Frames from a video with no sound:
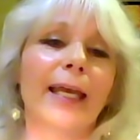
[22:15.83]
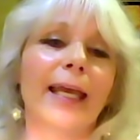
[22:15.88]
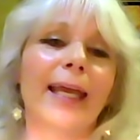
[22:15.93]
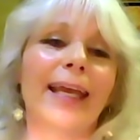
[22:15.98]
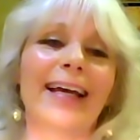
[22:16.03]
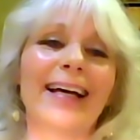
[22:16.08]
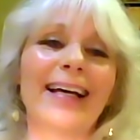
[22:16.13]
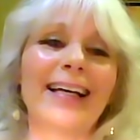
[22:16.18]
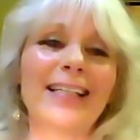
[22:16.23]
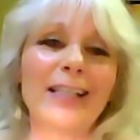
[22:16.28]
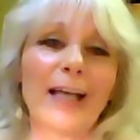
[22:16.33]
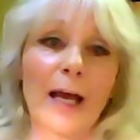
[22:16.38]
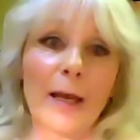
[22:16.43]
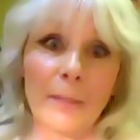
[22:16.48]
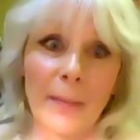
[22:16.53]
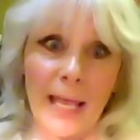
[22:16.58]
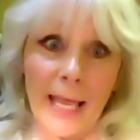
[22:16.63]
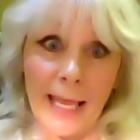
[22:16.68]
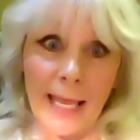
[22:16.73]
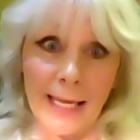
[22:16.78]
And
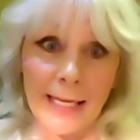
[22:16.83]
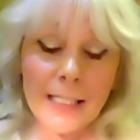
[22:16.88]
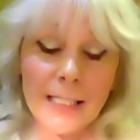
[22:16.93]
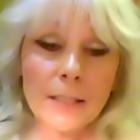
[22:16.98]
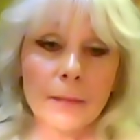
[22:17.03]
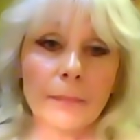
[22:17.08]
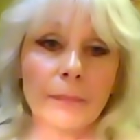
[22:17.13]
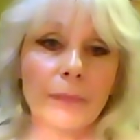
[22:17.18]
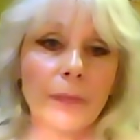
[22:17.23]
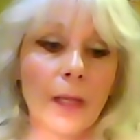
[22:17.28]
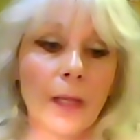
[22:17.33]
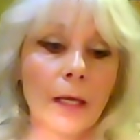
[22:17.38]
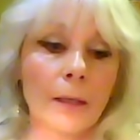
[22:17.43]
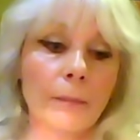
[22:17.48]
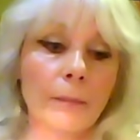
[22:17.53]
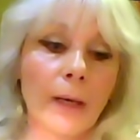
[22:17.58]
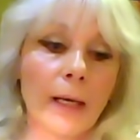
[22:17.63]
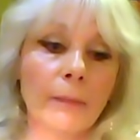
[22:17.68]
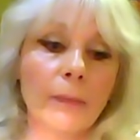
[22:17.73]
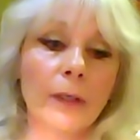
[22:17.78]
I'm 8.
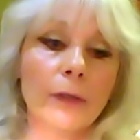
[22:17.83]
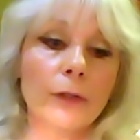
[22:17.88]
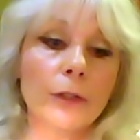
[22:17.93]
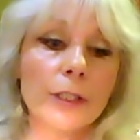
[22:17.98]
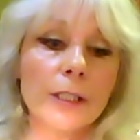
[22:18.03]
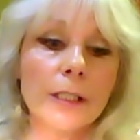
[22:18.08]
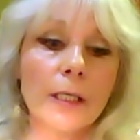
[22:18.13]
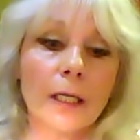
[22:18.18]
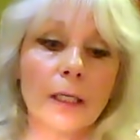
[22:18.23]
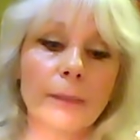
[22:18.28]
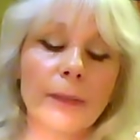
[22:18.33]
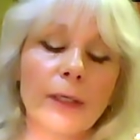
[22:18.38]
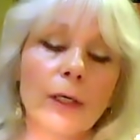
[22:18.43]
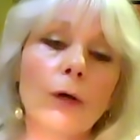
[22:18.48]
And my mother's telling me,